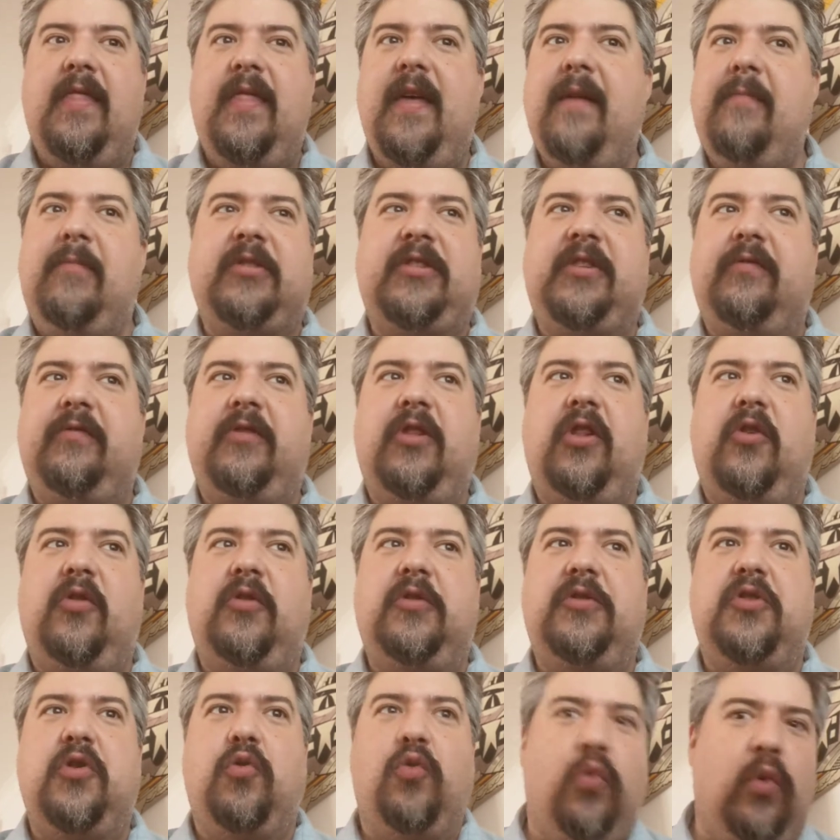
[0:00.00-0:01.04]
they must have
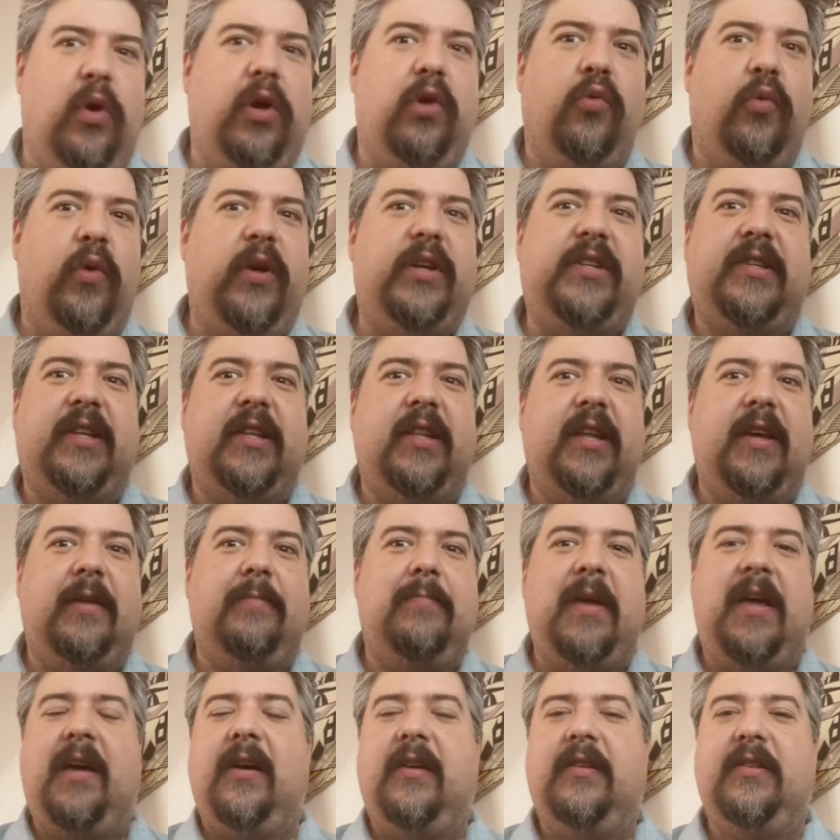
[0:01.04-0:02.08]
closed real recently
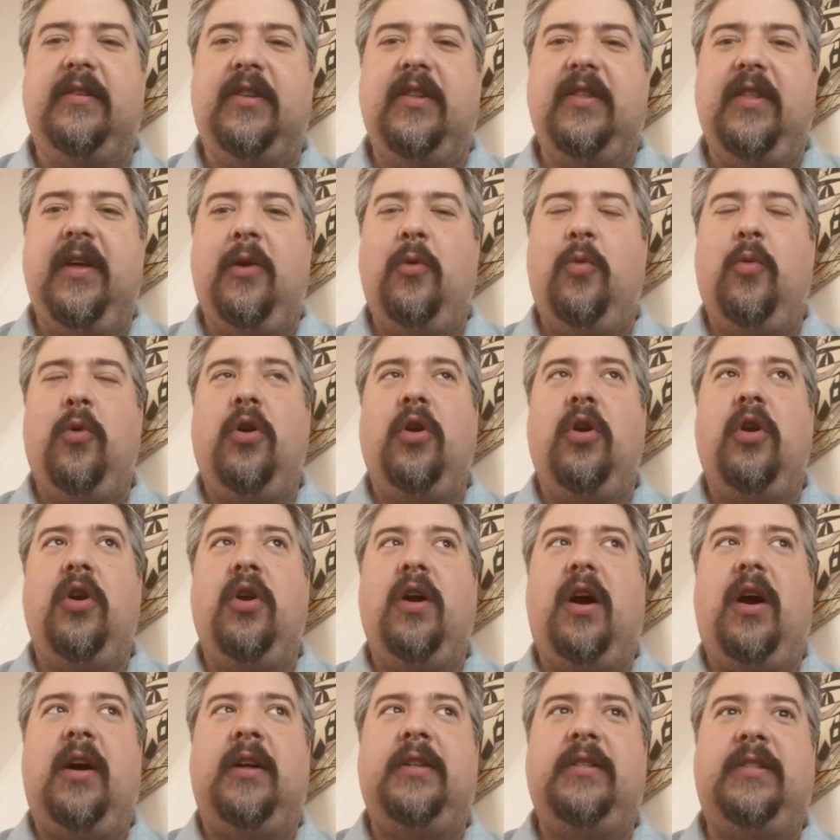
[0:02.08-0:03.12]
because there were
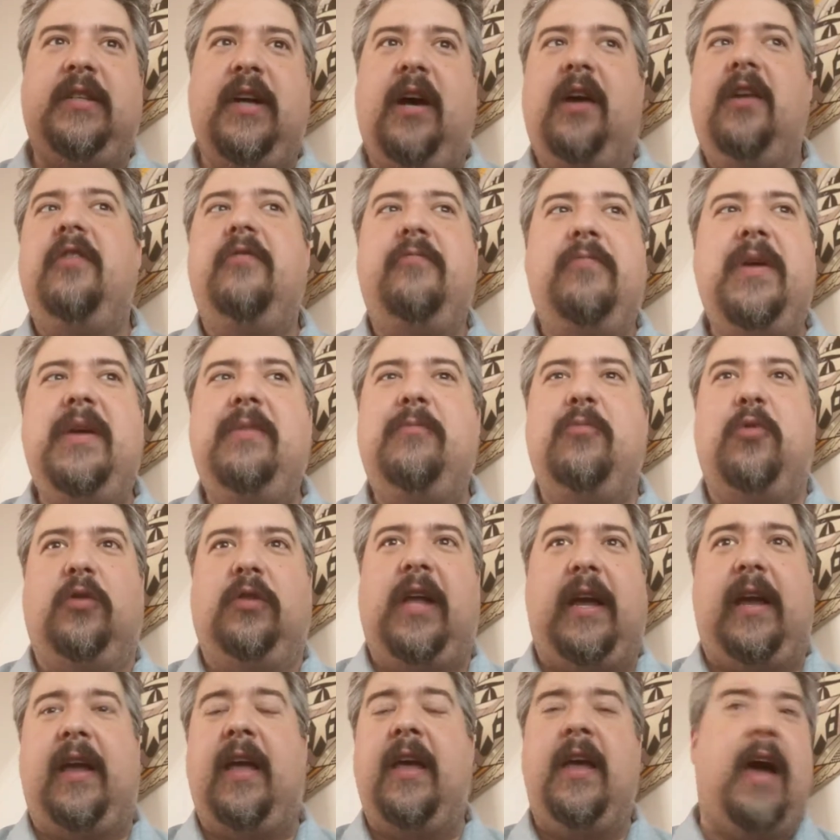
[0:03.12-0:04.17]
a ton of people.
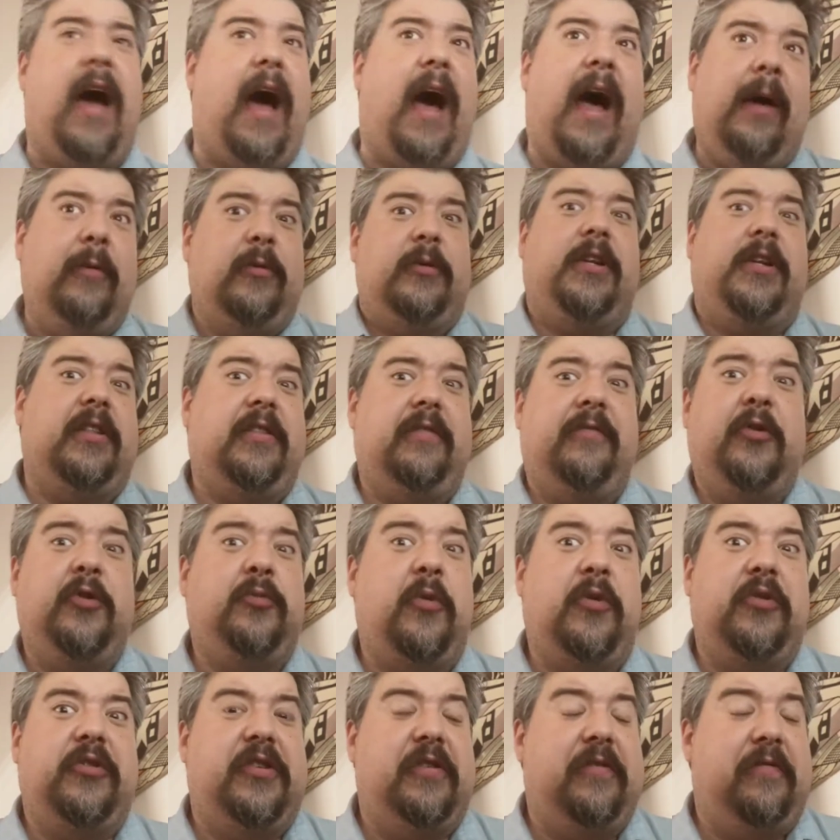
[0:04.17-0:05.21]
Like, I was not the
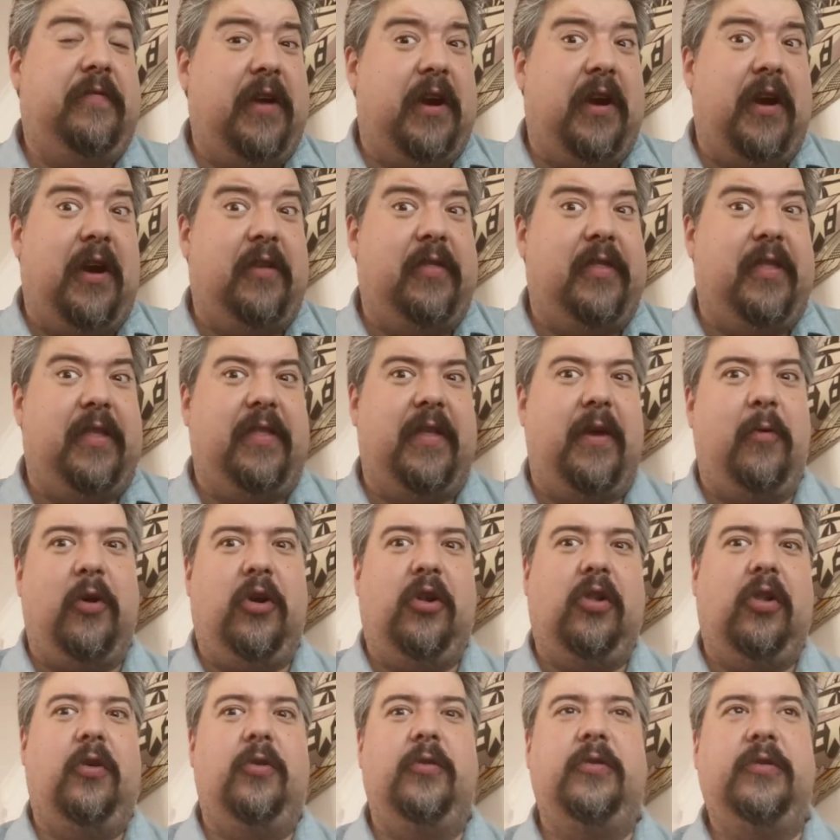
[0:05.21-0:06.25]
first person to figure out that they
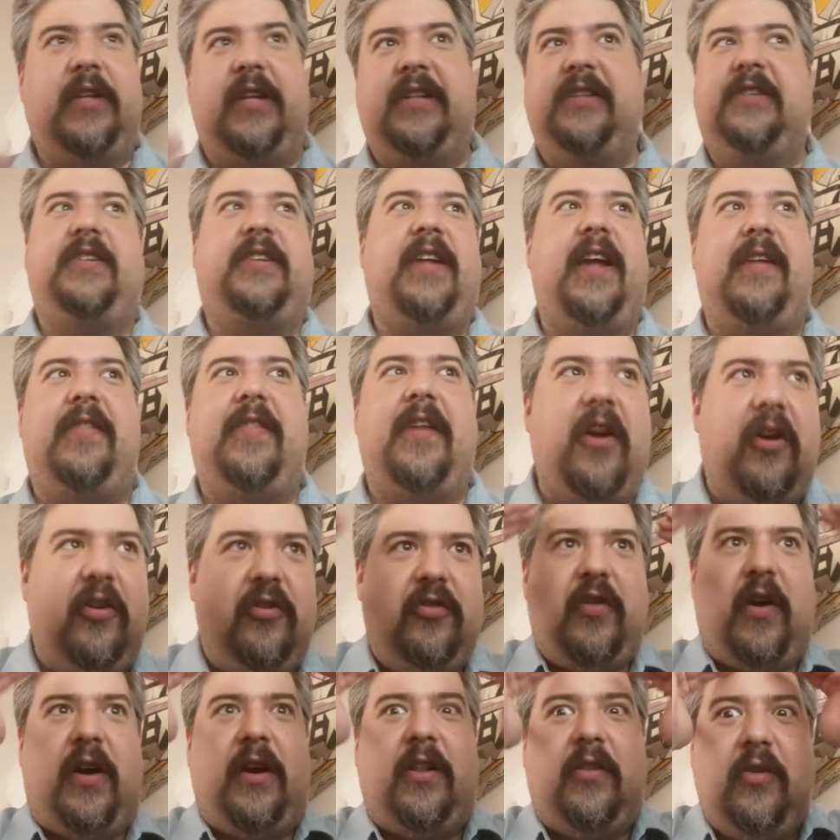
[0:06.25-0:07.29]
were closed and stand there
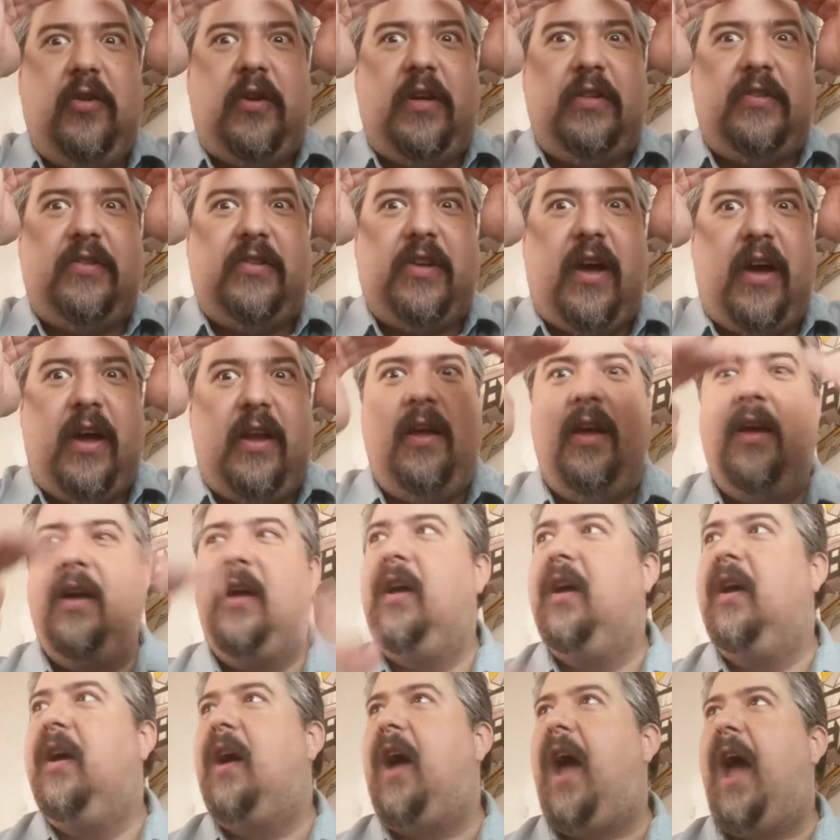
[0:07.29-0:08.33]
and try to look inside.
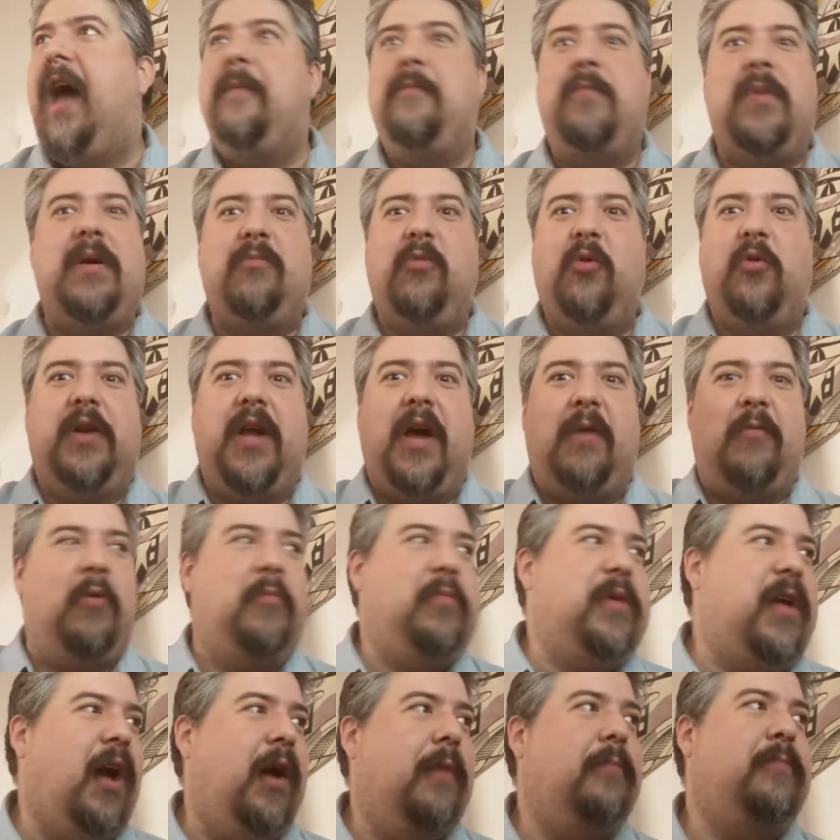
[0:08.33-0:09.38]
And people would come
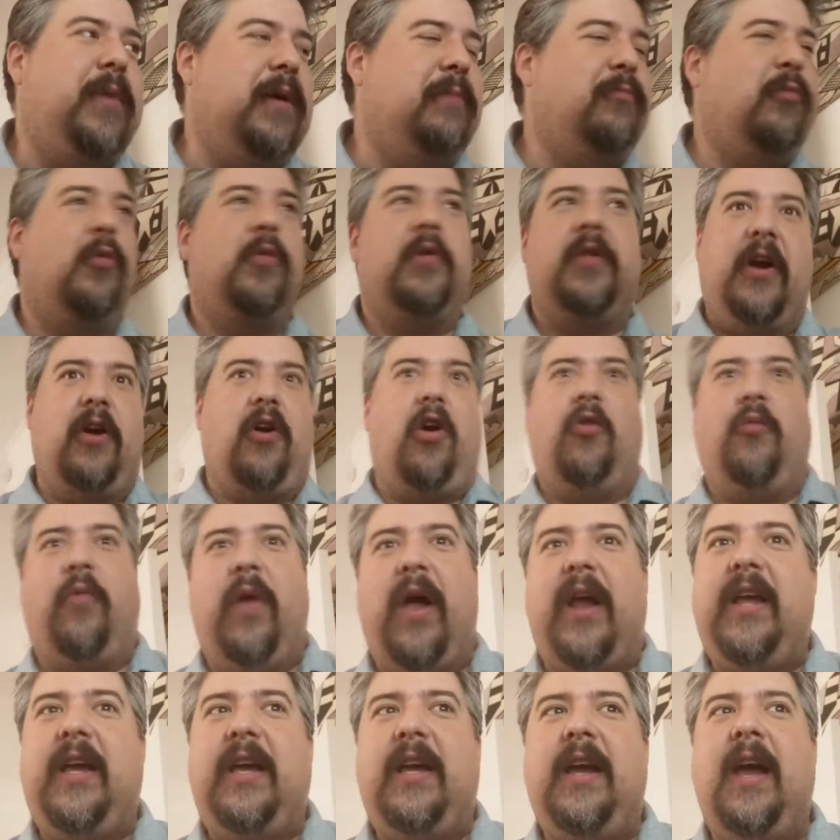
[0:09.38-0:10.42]
up behind. People were there
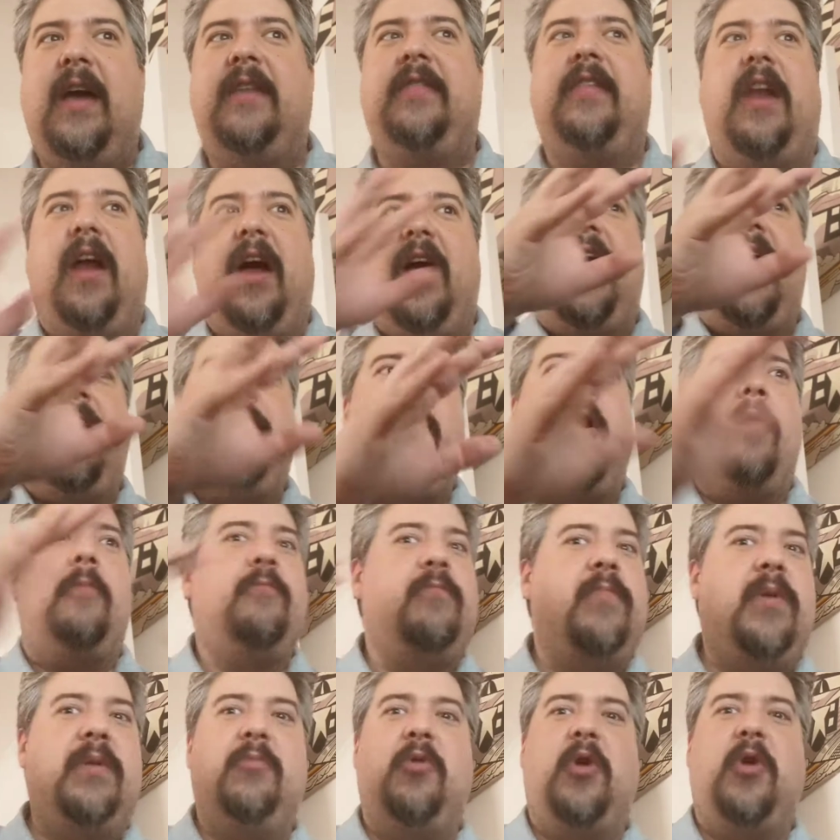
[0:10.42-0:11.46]
already, and then I came
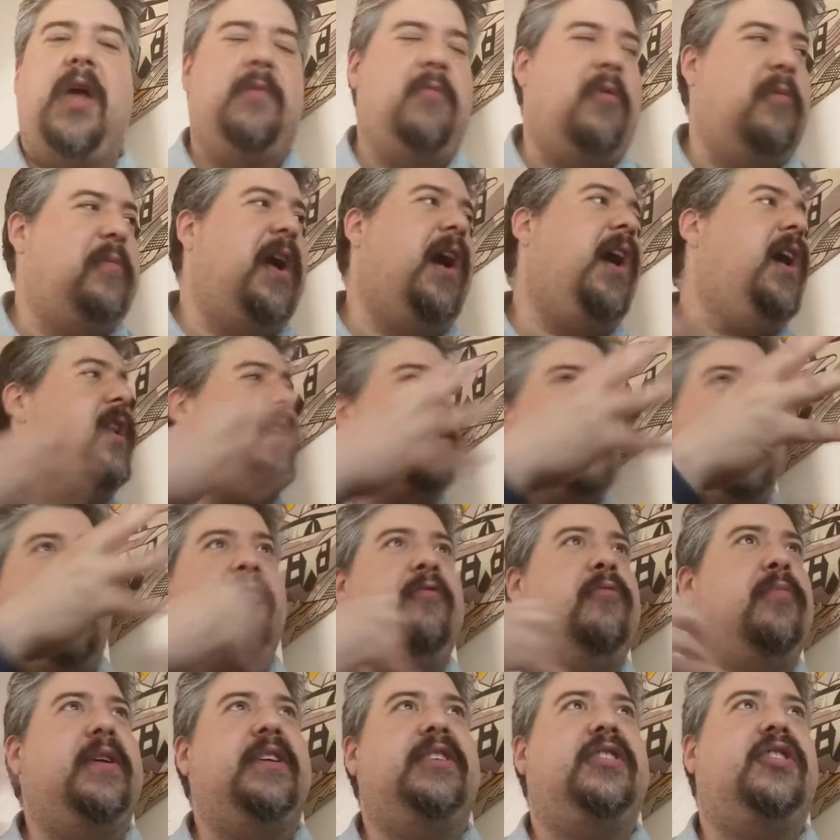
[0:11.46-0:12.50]
up, and people came up behind, and
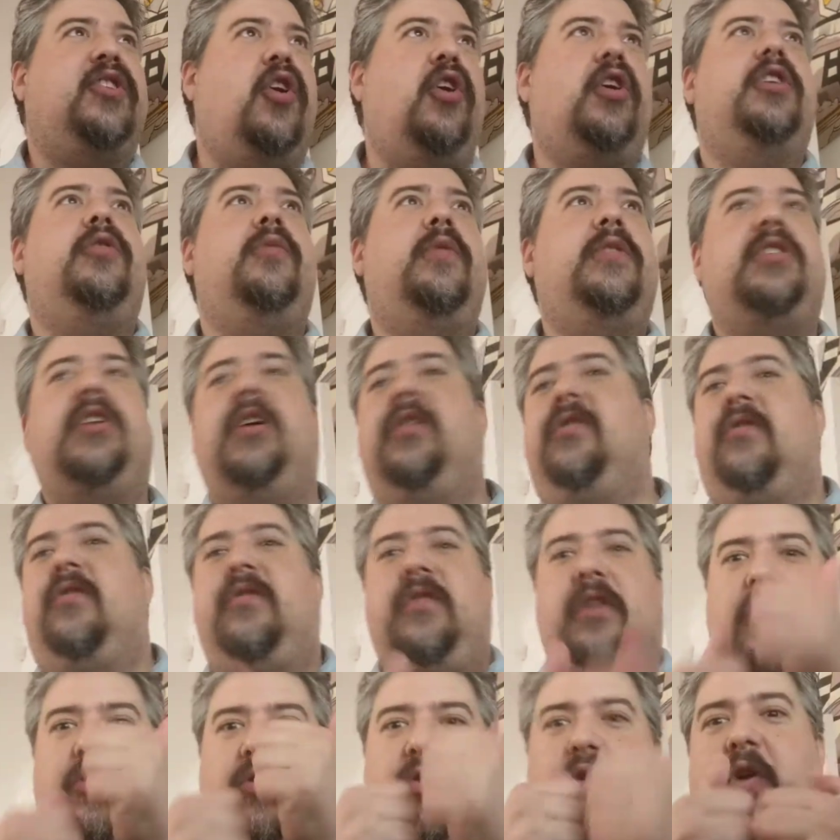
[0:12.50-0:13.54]
everybody's talking to each other,
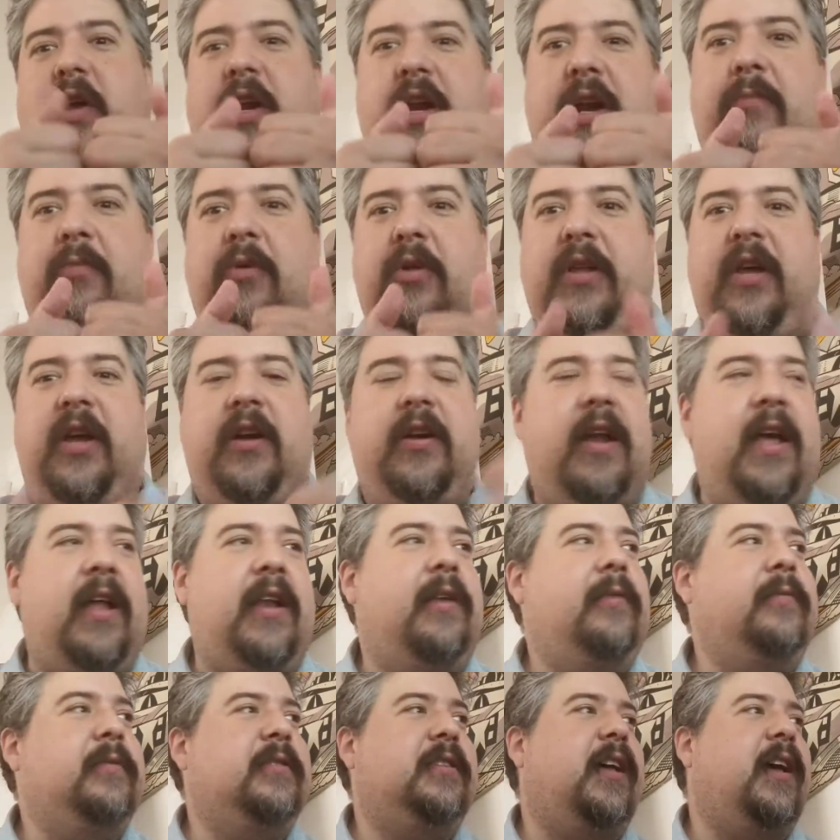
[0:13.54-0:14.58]
and they're looking it up on the internet.
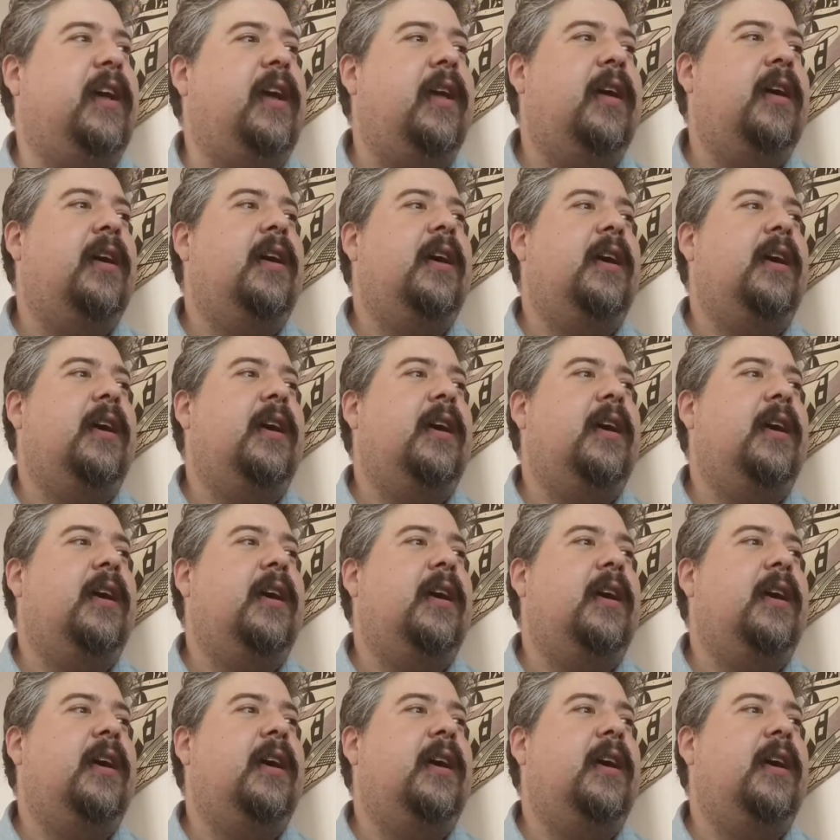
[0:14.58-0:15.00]
And it was like